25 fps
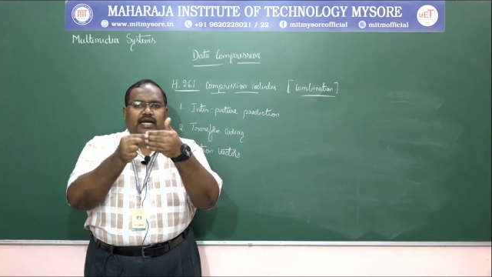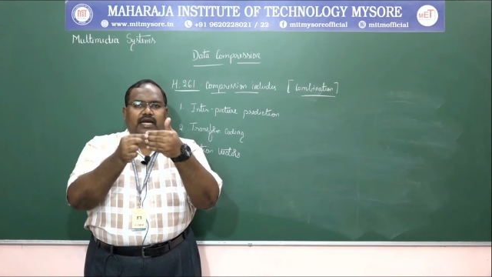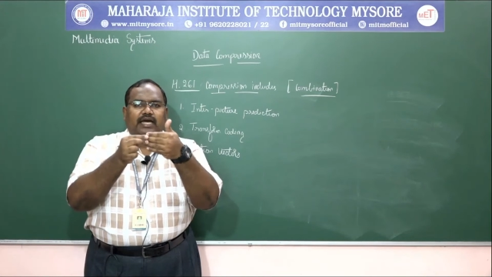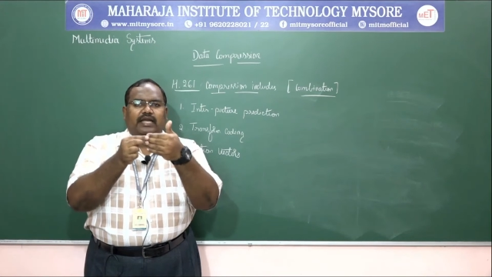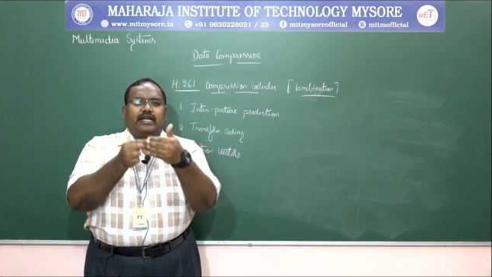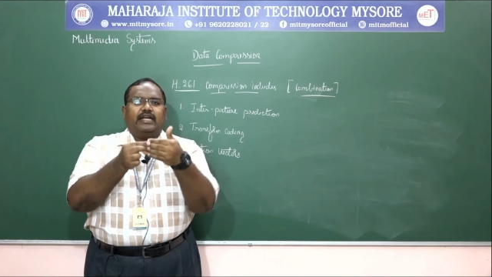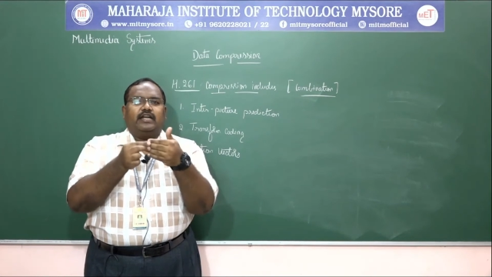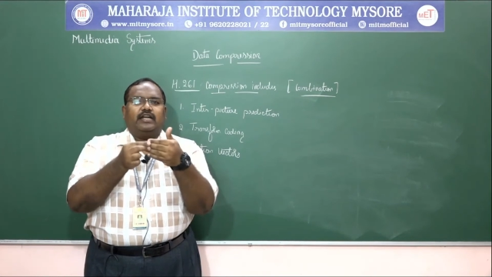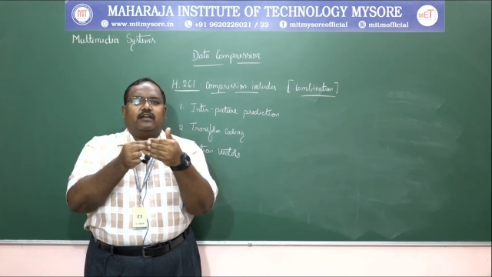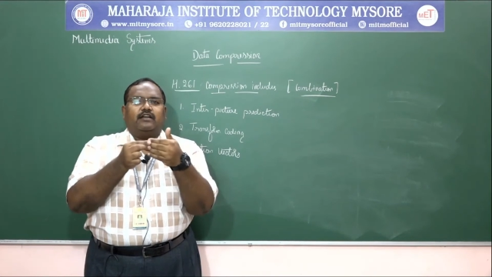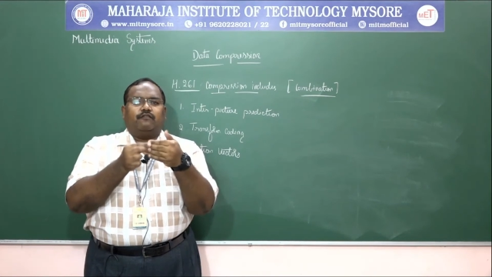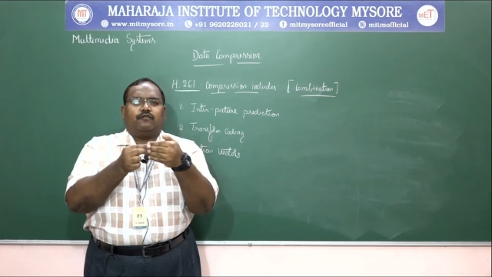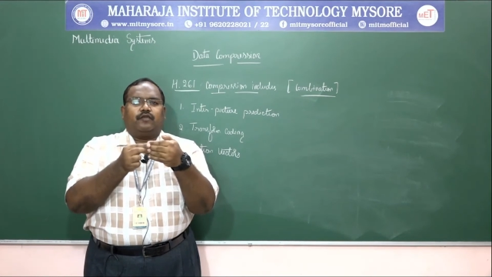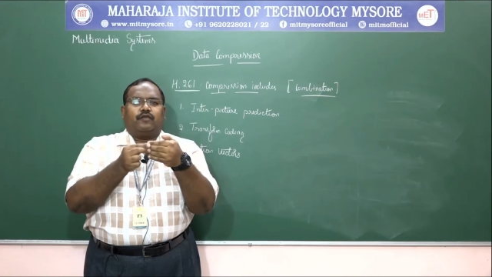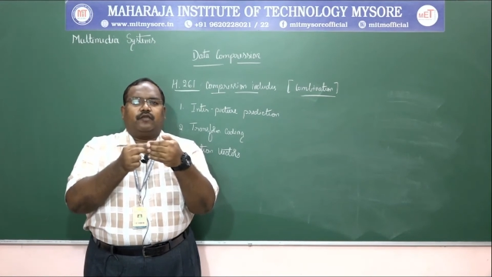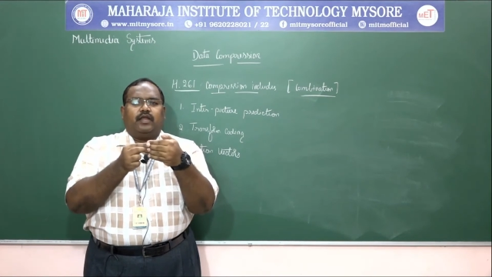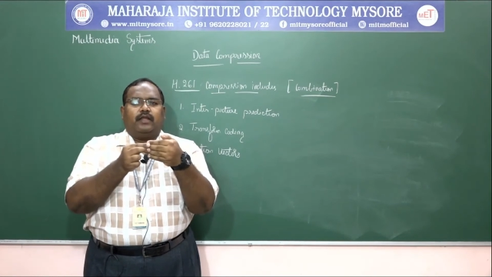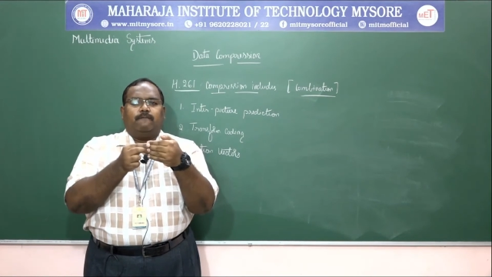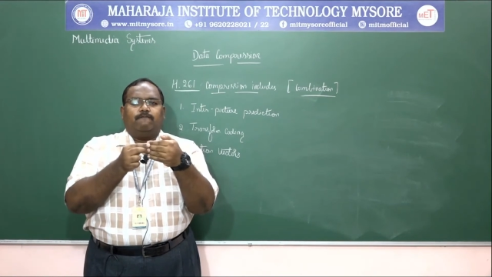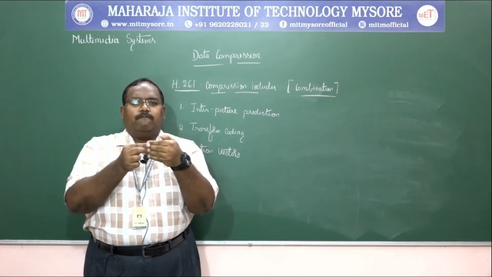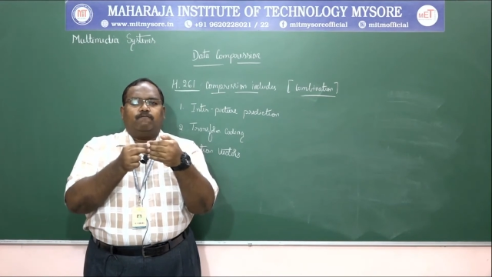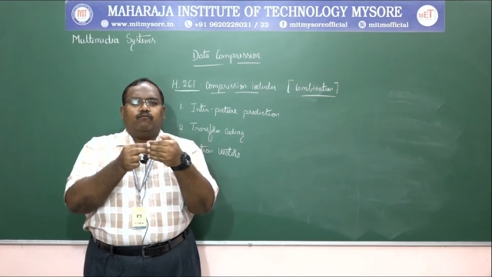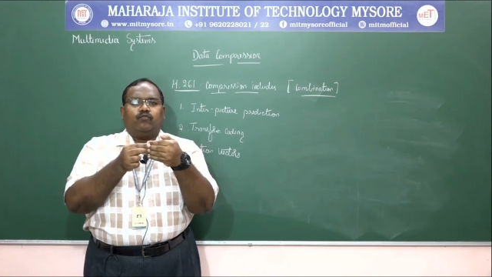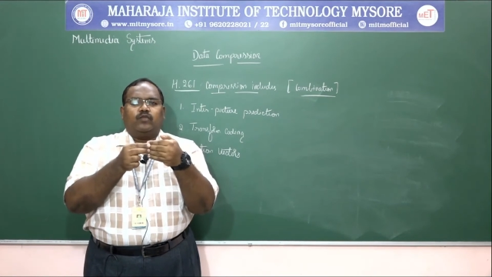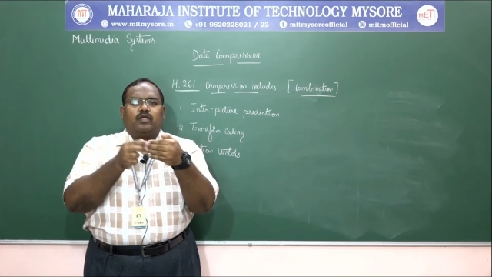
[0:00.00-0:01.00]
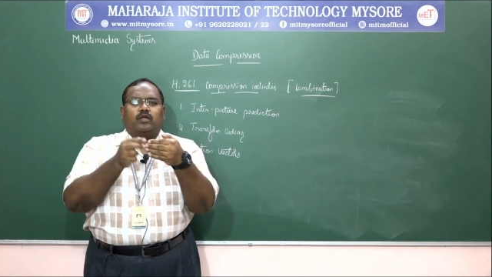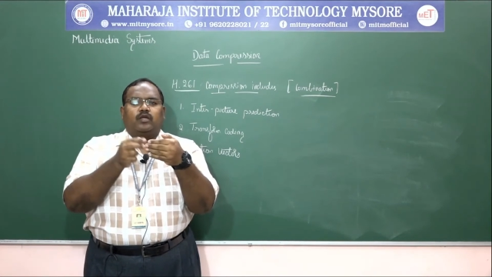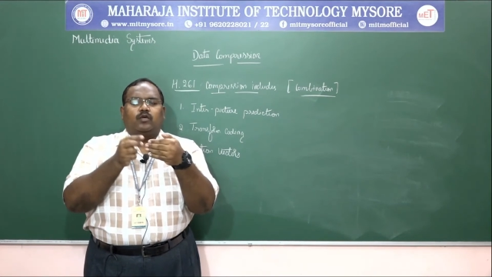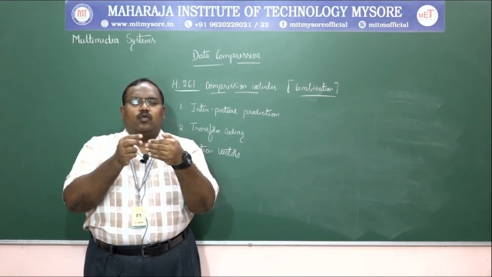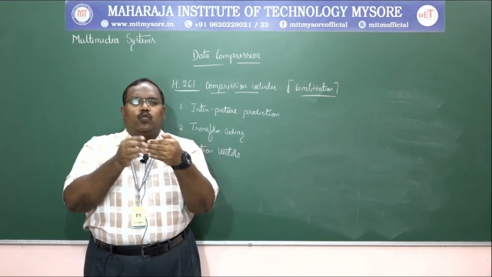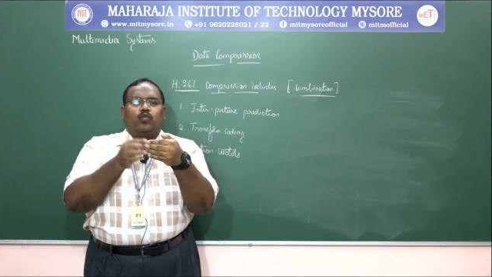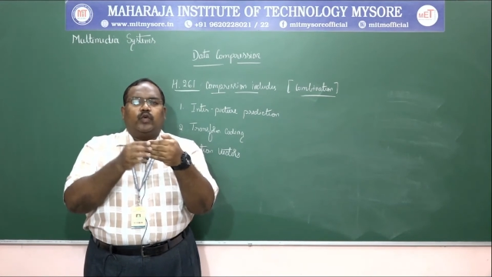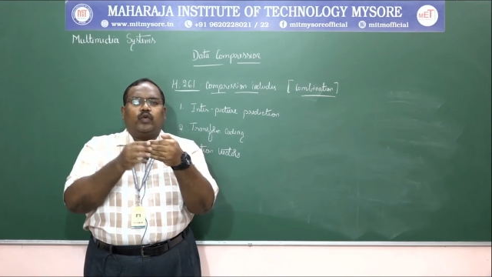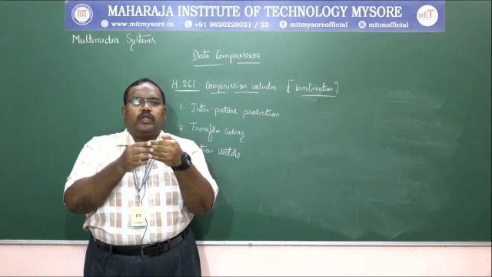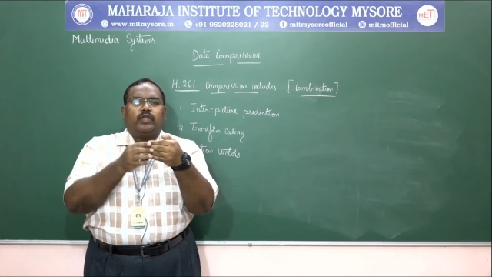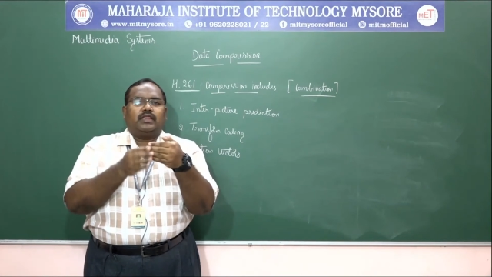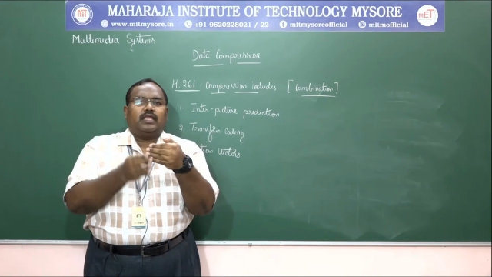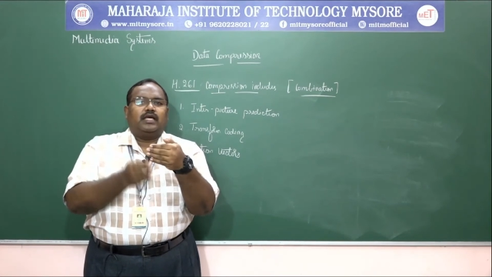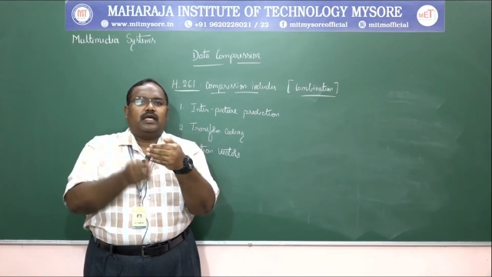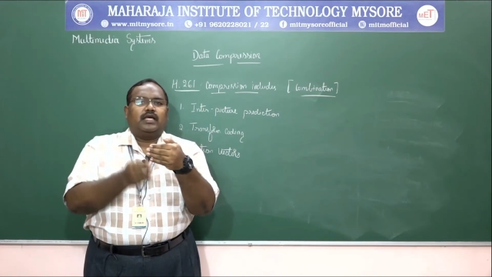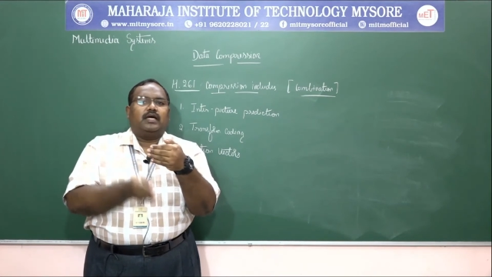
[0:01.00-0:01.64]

current frame with